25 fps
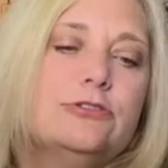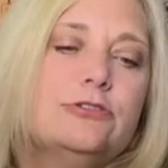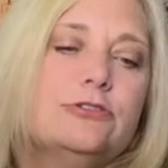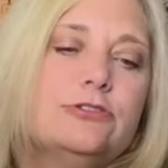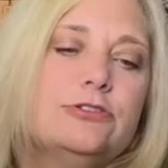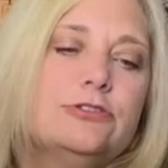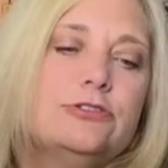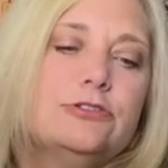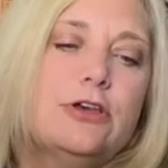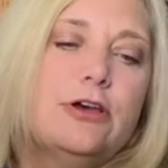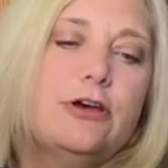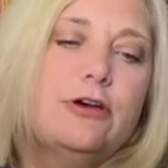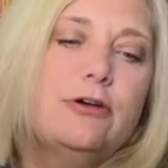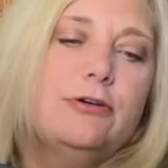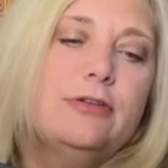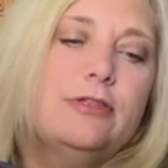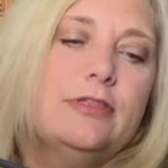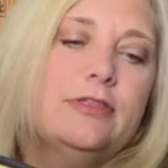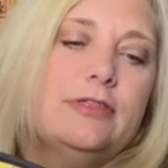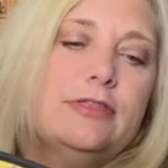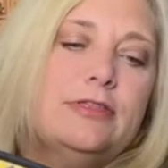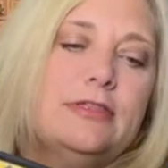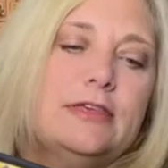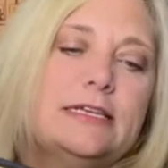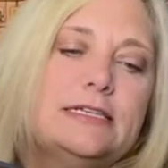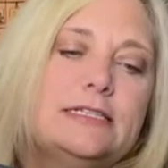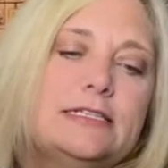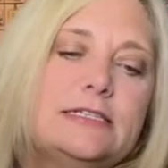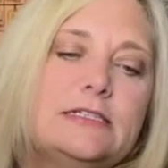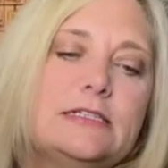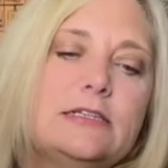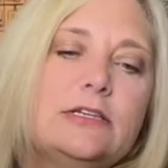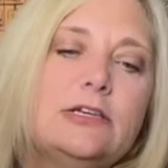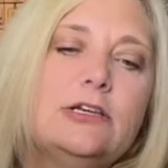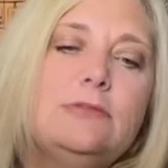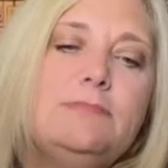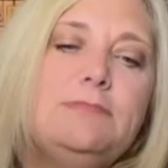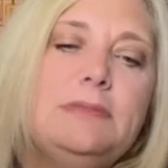So this
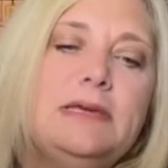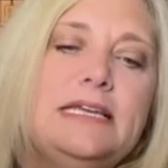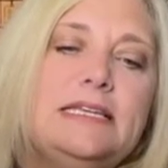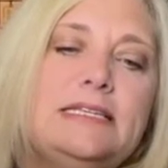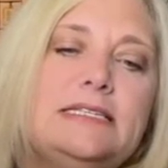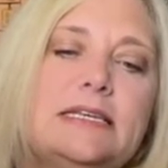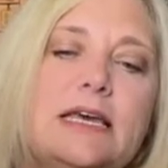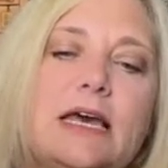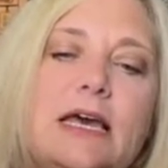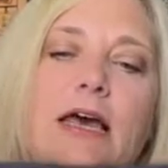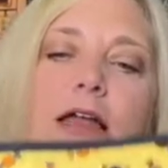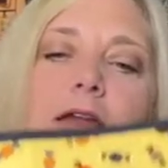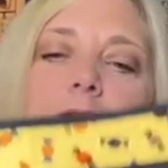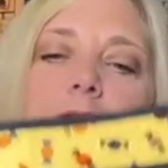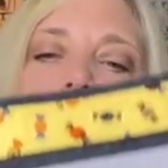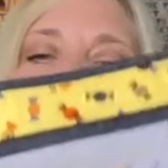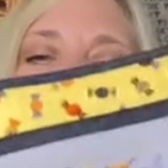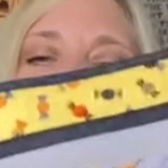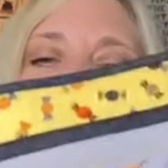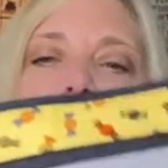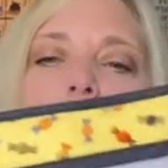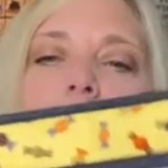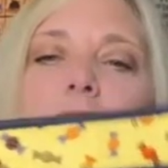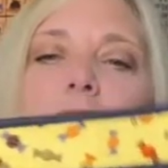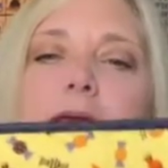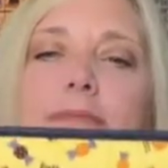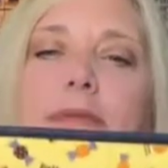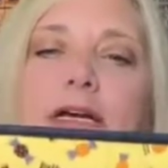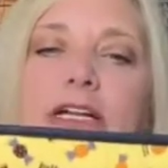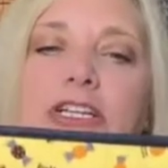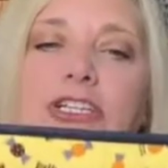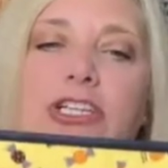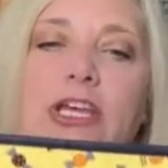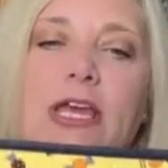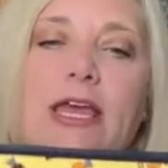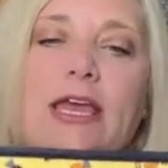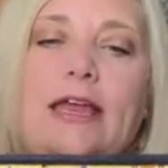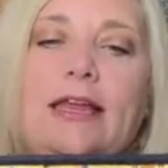could be done with pretty
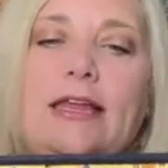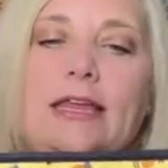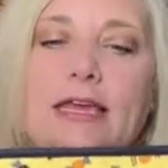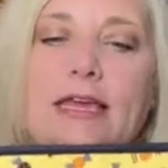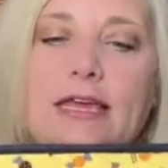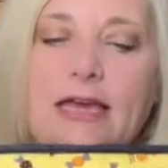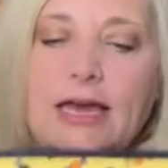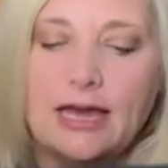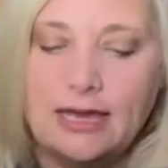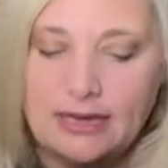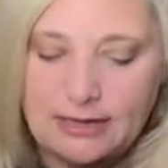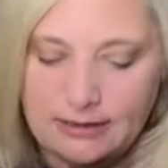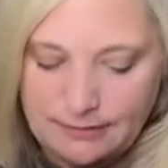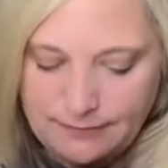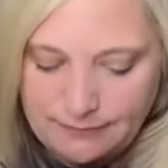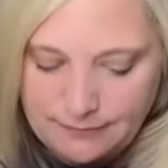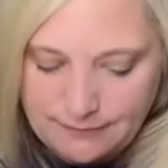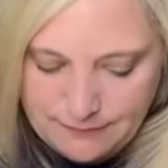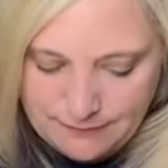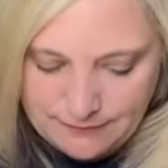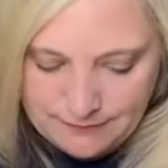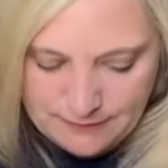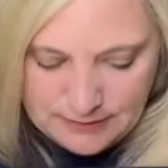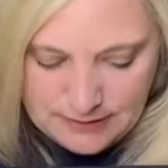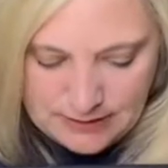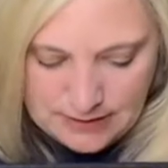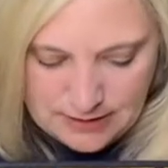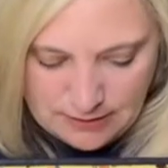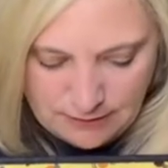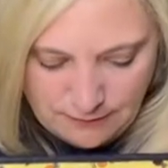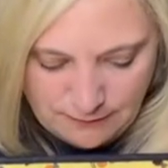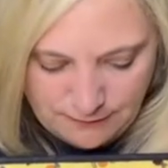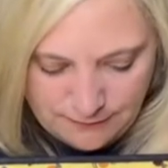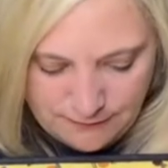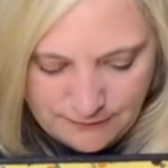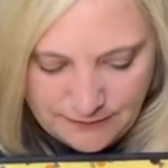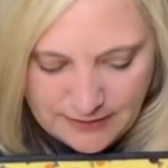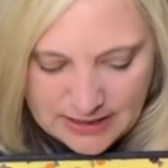much any kind of, you know,
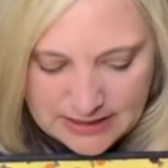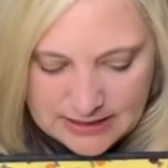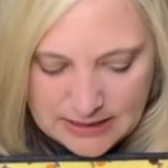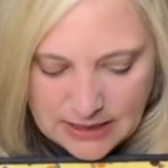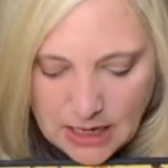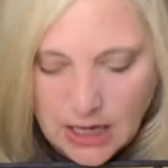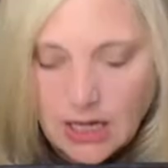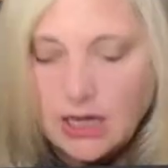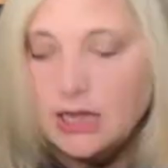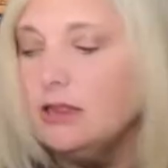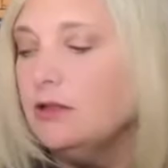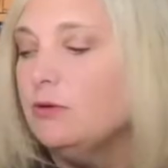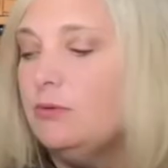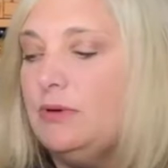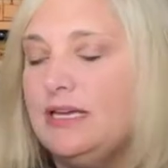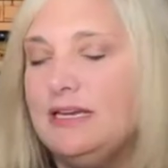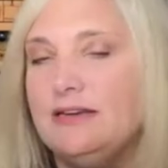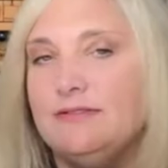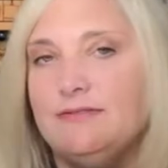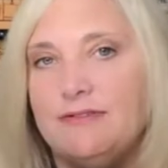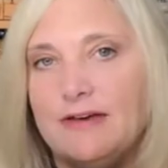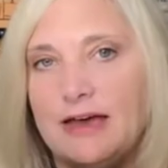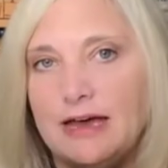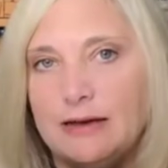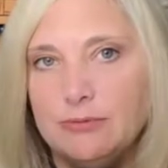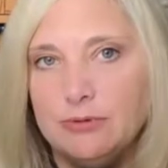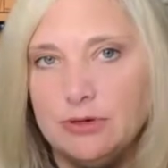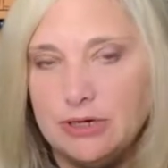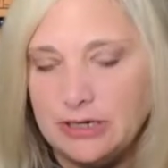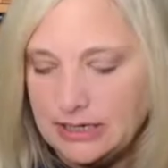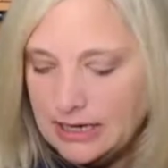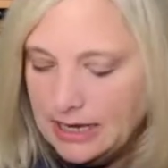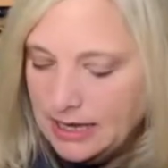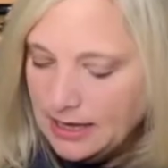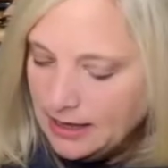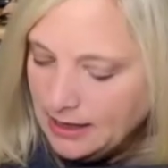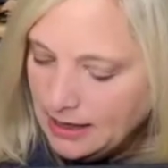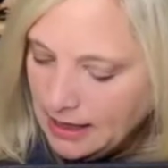fun Halloween
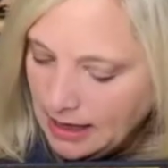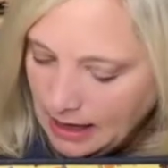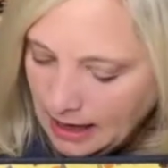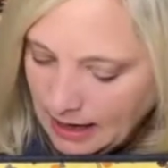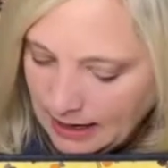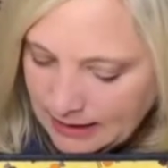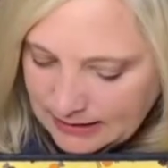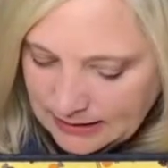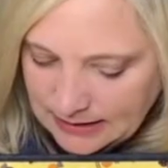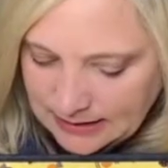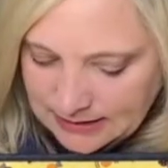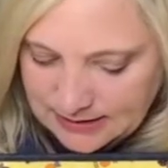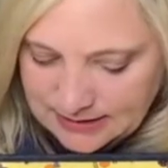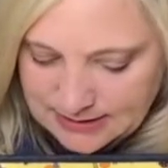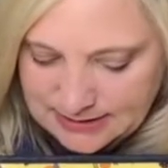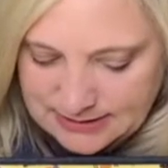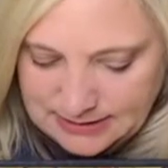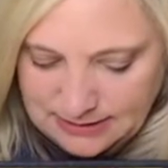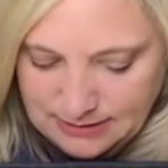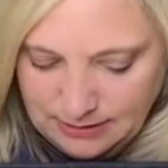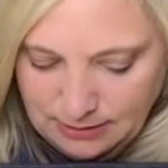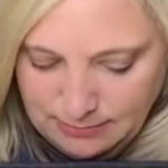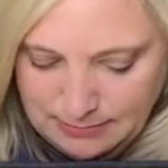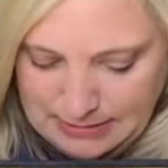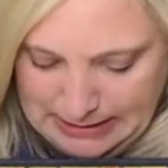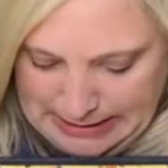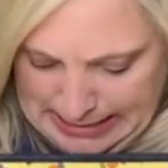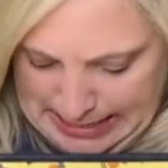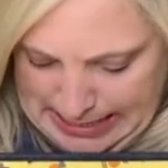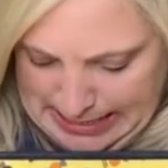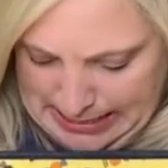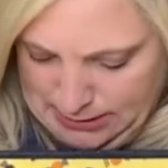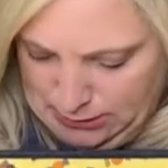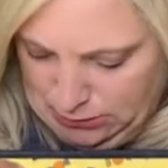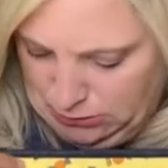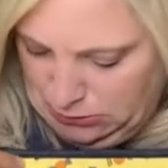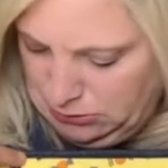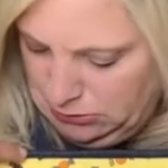fabric. I thought this little
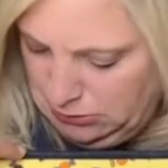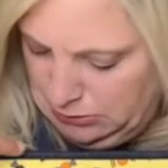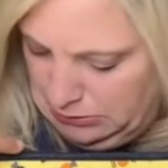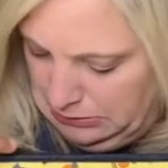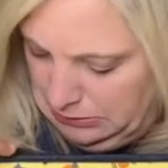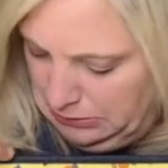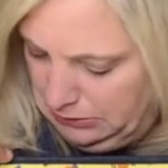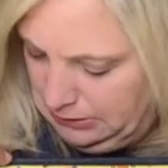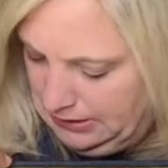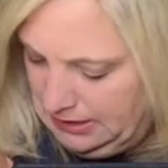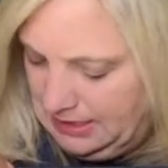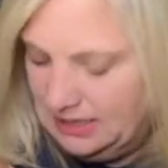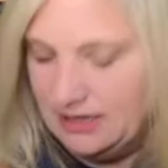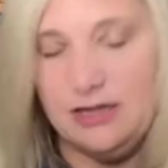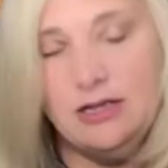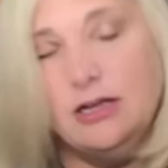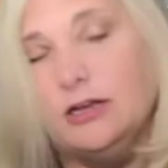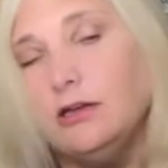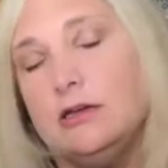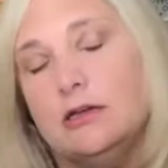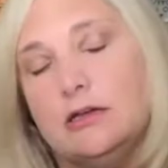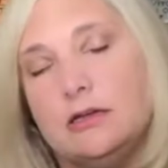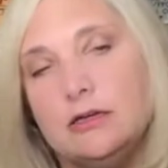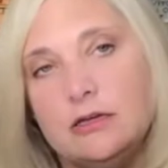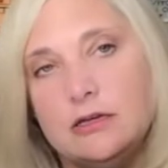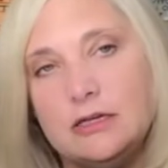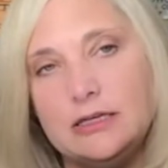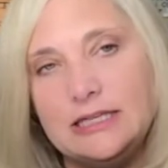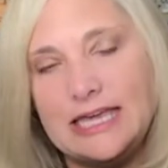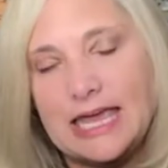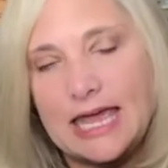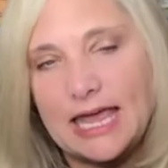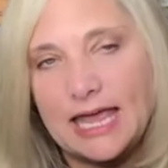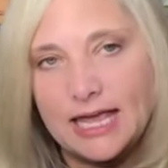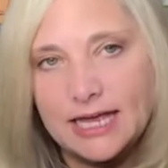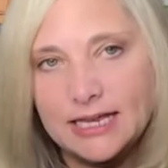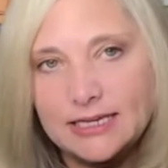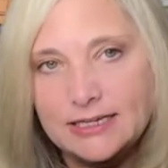mechanical looking
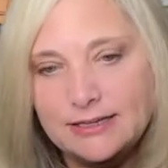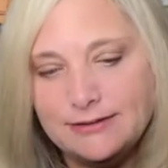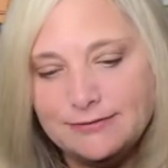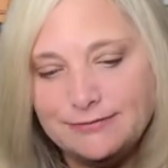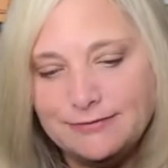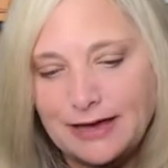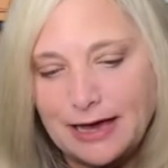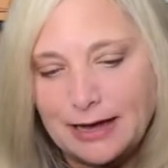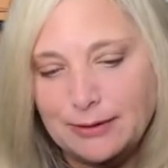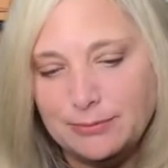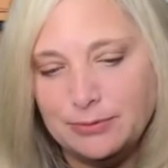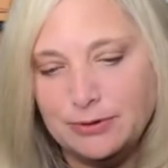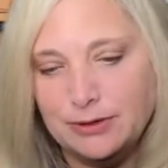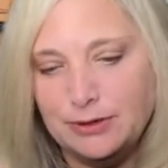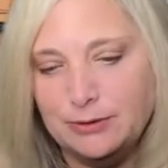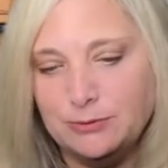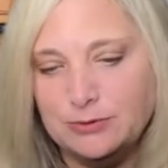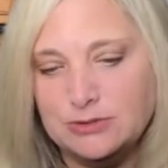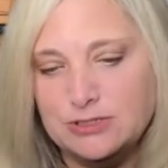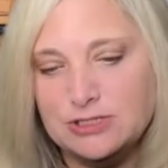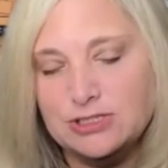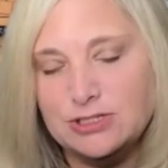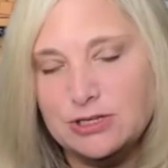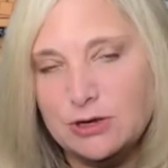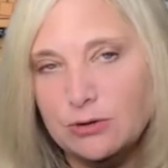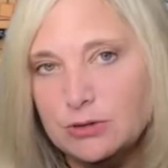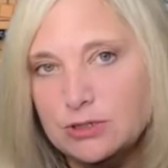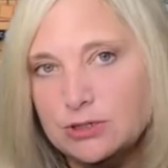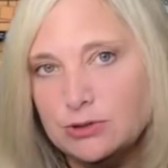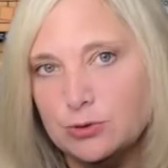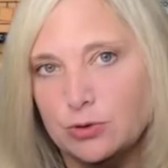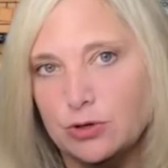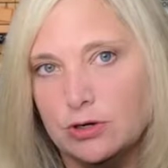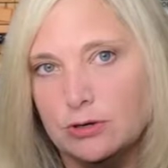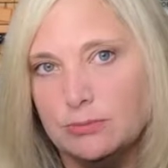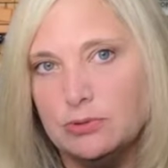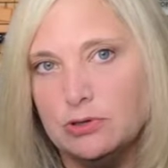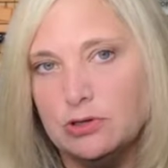candy fabric was so
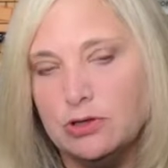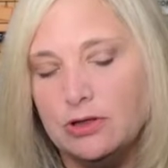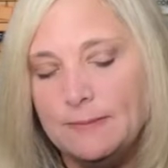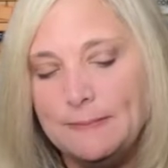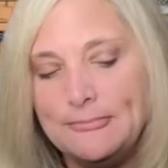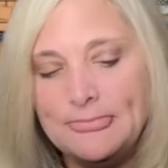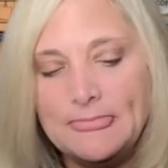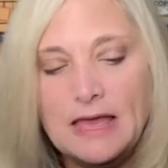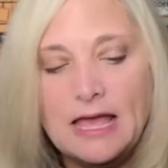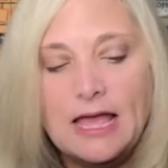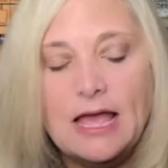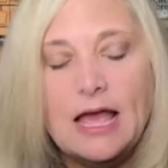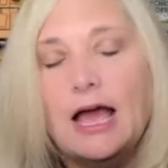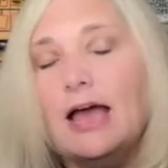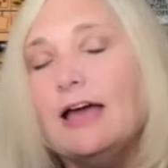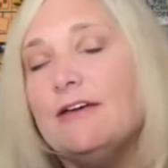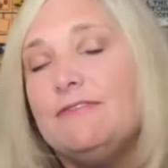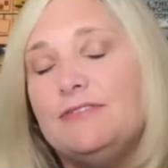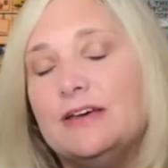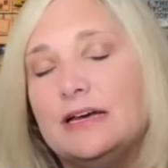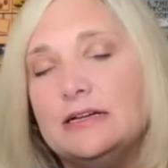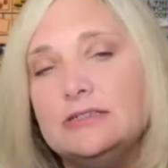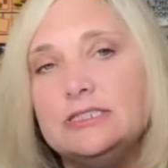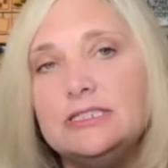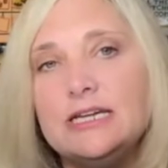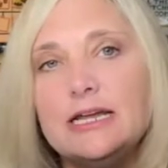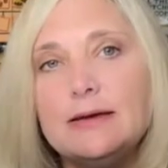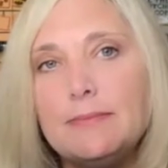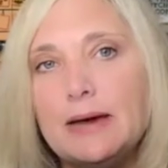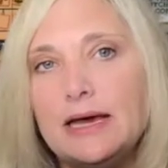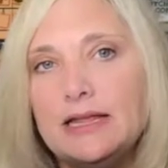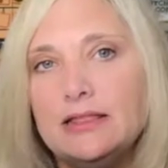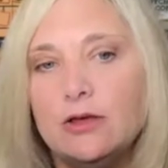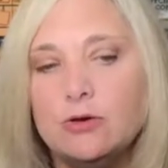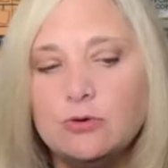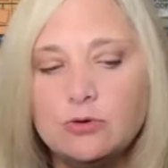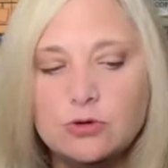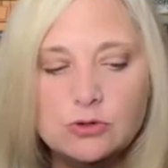adorable. I found it at my
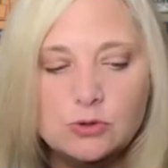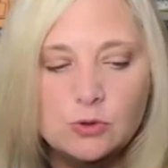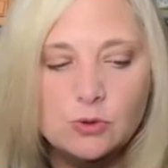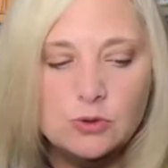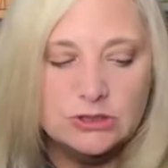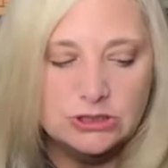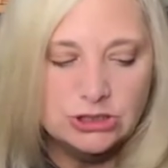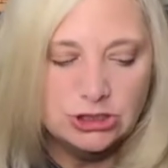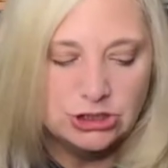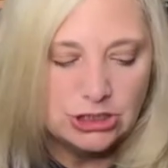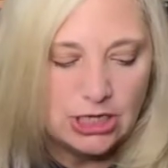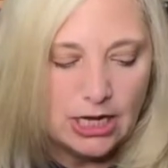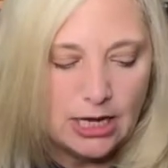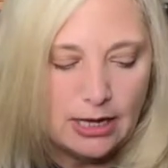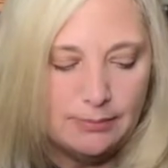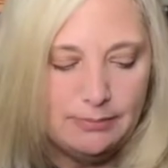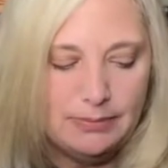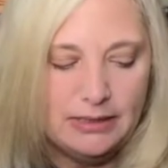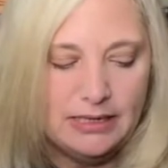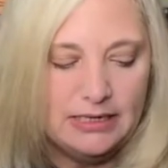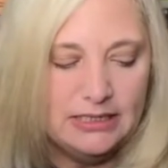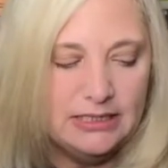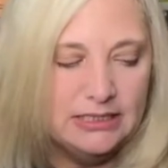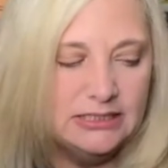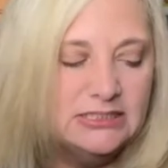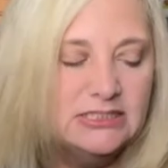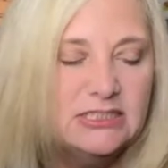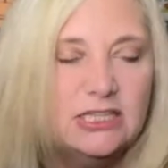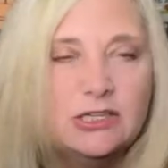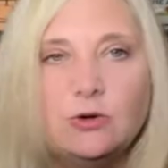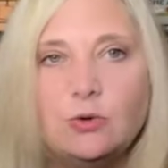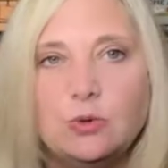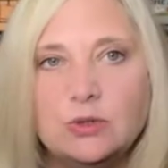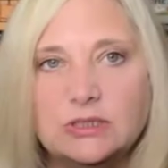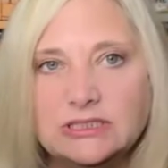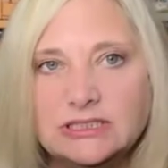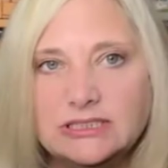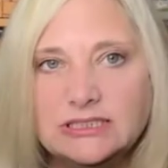local quilt shop. It is the
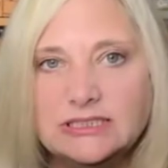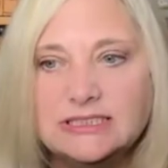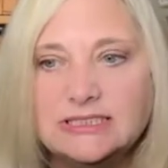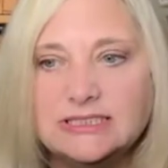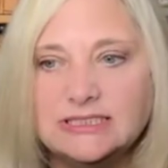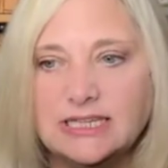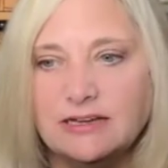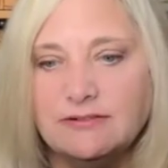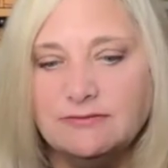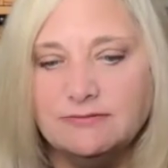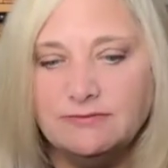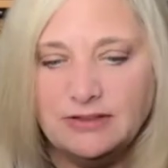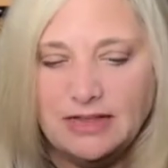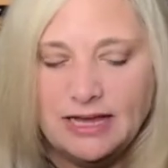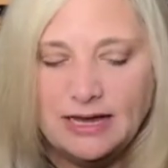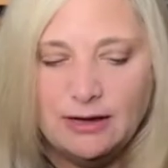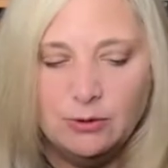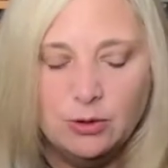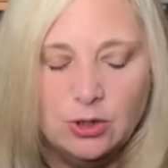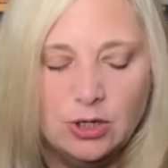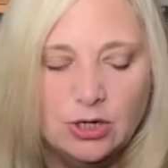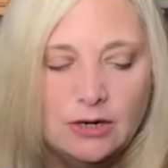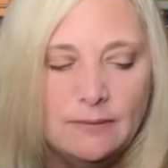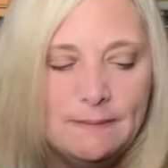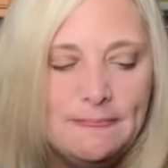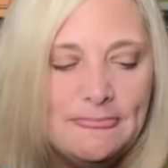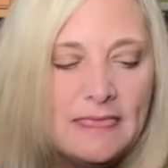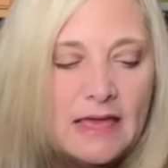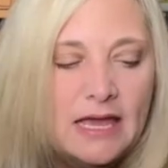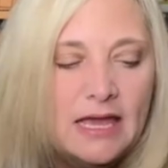Quilted Sunflower.